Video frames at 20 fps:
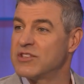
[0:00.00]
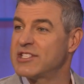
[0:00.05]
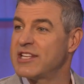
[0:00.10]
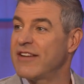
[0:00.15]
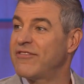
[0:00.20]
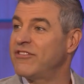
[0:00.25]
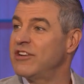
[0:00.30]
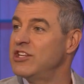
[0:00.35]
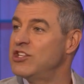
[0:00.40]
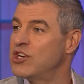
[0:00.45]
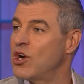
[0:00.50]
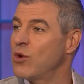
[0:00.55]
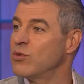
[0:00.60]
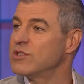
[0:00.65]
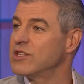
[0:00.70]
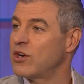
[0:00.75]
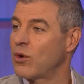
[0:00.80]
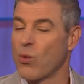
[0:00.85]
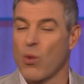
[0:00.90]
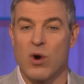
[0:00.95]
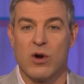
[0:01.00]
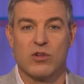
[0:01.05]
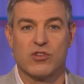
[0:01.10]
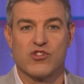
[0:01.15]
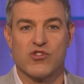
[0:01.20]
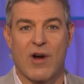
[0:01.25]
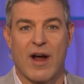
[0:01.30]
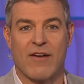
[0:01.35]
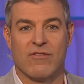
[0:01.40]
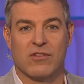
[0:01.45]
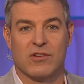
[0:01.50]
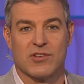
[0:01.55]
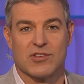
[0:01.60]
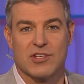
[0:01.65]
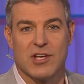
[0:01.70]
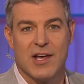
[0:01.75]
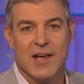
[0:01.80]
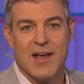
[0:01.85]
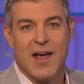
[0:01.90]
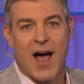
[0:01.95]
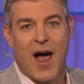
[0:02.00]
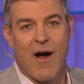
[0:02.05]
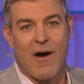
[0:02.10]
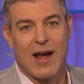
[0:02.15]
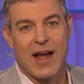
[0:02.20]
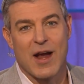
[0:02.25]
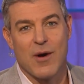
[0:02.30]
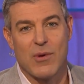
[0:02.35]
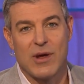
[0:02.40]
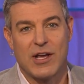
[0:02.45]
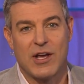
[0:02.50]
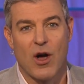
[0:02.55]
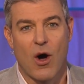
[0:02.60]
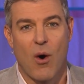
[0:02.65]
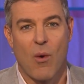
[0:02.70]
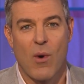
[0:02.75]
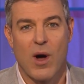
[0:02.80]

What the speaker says: Good. Stephanie Jones and her world travels. All right, here we go.